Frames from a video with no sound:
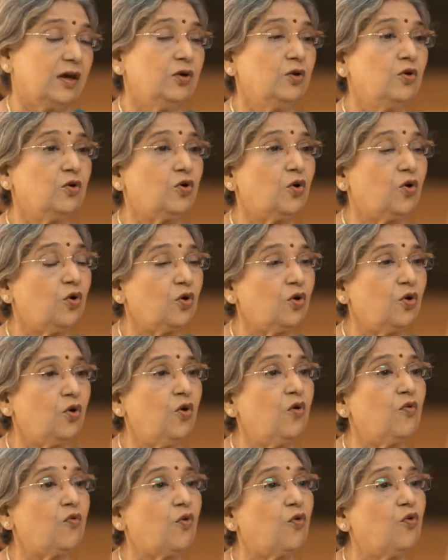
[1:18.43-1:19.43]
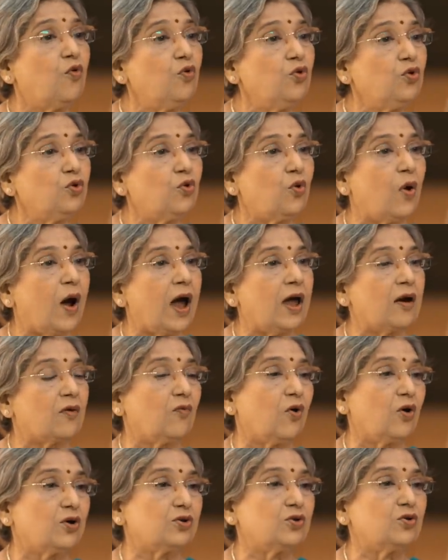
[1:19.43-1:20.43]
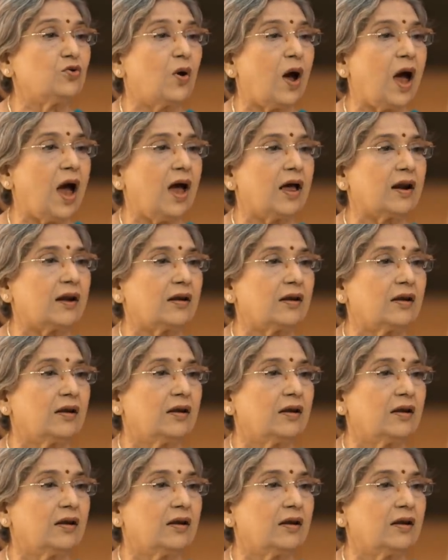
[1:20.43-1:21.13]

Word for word: You don't know who you are, what you are.